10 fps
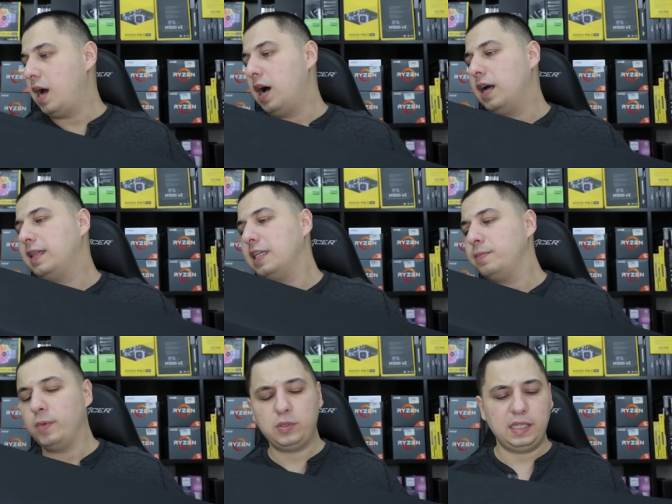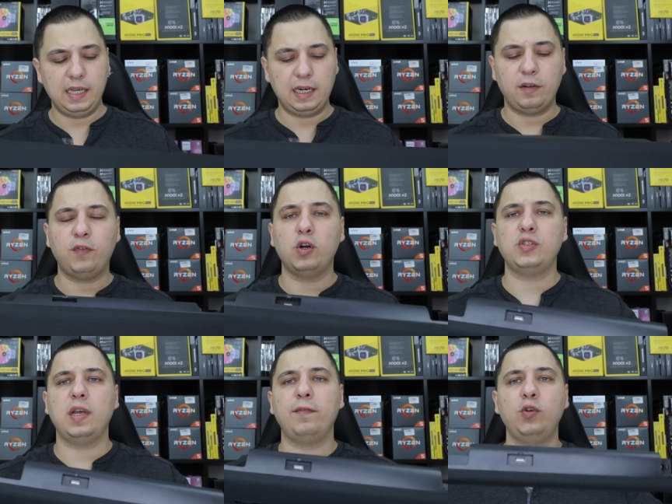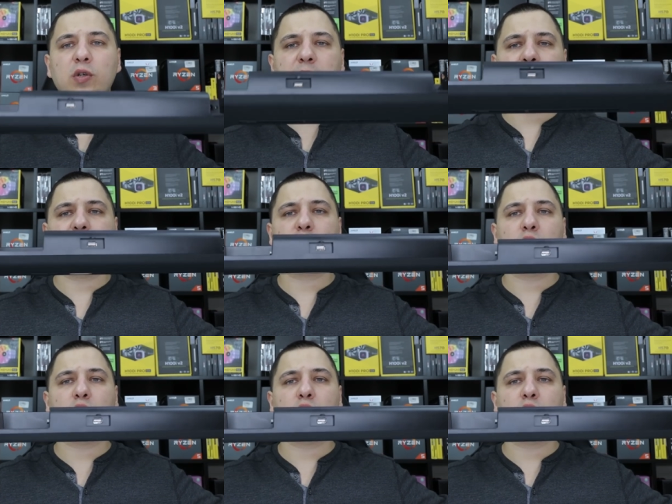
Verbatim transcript: Uh, and that's mostly it. And of course you have USB